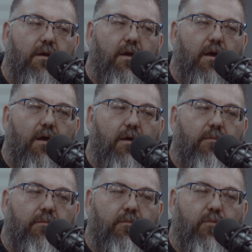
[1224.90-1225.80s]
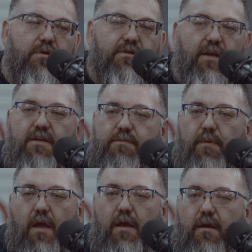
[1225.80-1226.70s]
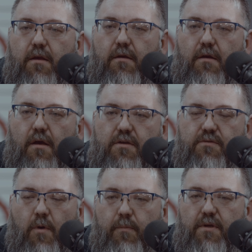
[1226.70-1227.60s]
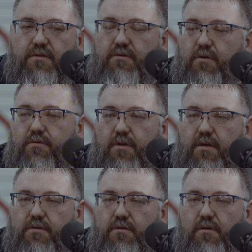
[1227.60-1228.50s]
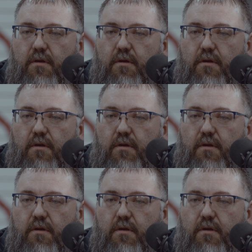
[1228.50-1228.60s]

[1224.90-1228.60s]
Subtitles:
was the SBA, Small Business Association.